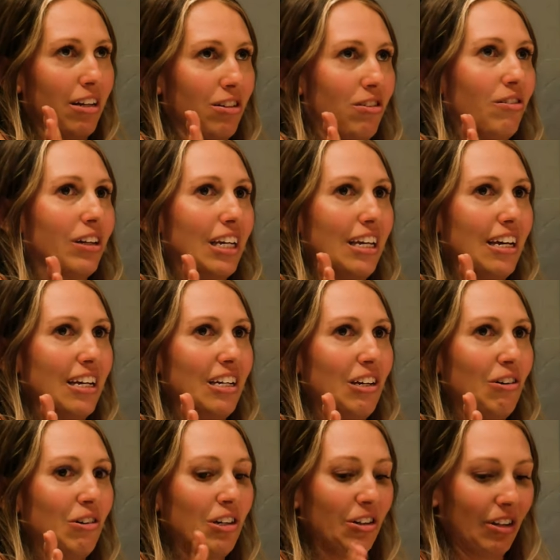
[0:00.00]
are looking at you,
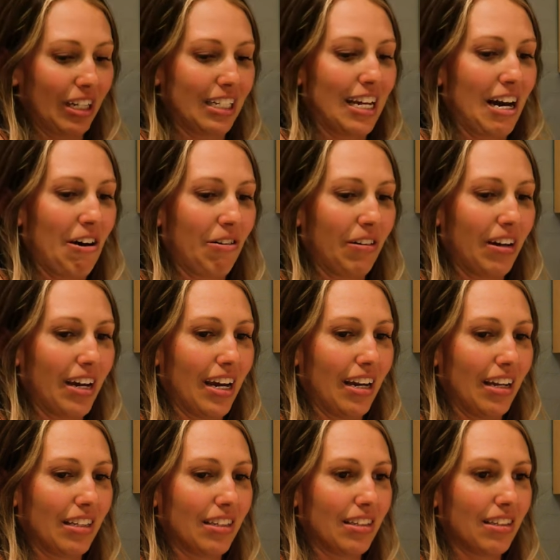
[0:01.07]
and you look down and
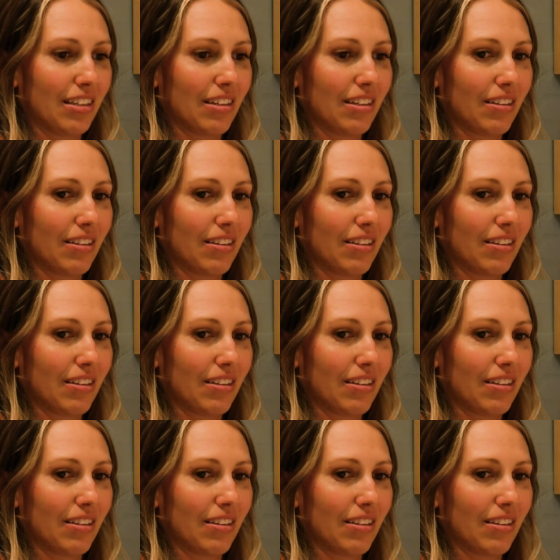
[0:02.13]
it's,